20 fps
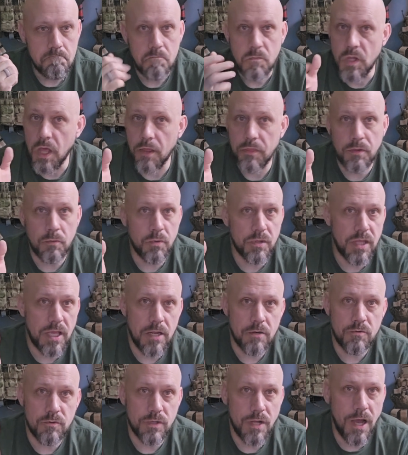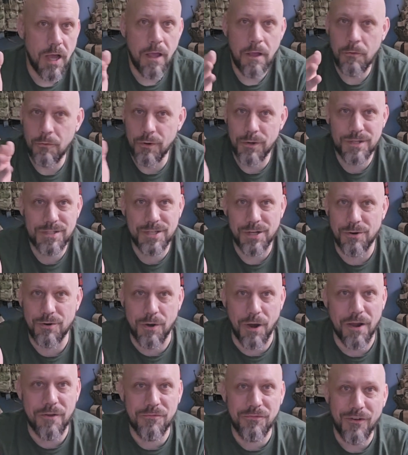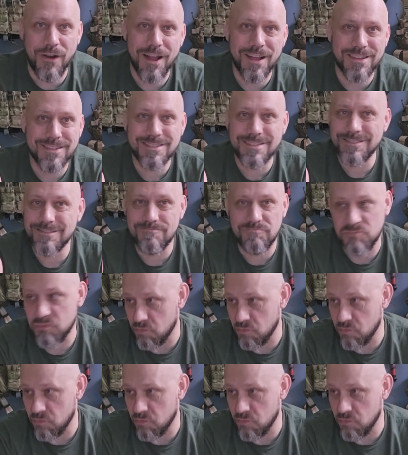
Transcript: Nothing with Andrew and I. We're still great friends.